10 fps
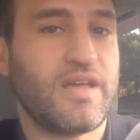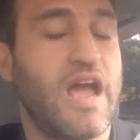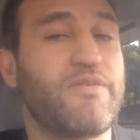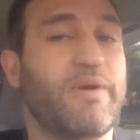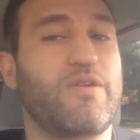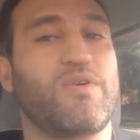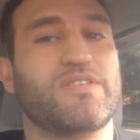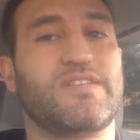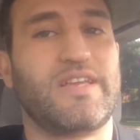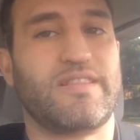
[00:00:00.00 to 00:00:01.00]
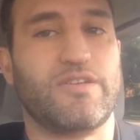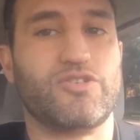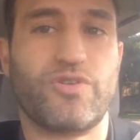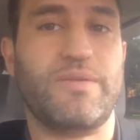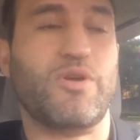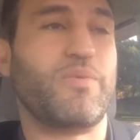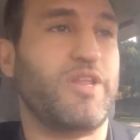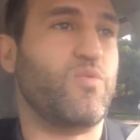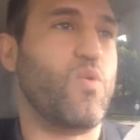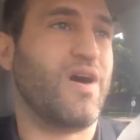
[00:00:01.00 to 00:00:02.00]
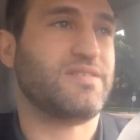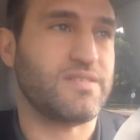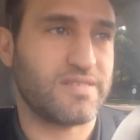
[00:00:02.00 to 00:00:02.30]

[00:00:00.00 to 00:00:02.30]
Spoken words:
Everybody wants to get their dream. Nobody wants the